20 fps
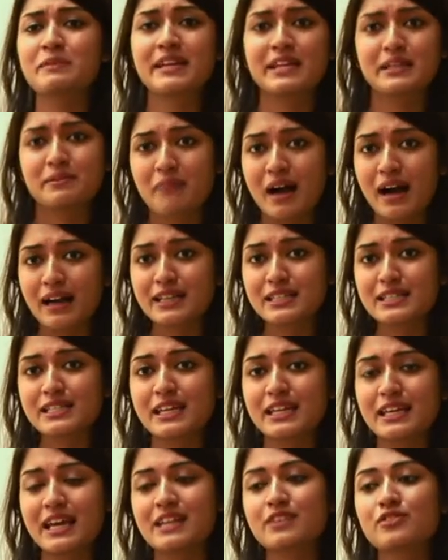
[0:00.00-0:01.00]
be it
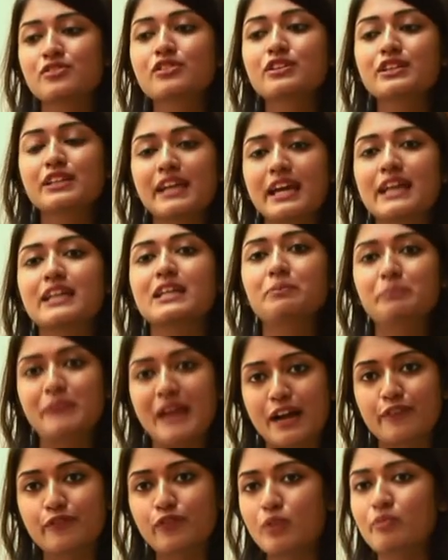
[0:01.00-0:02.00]
marketing, and, you know, create a
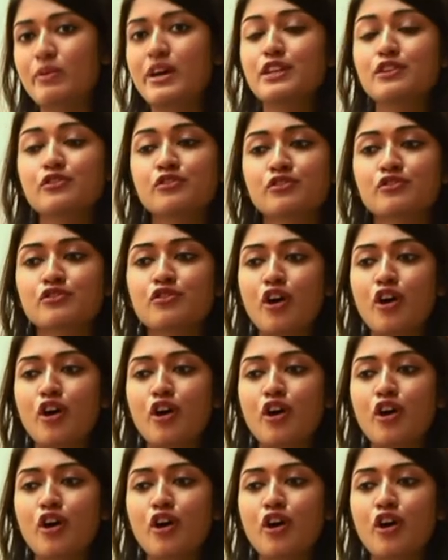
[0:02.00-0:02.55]
platform wherein you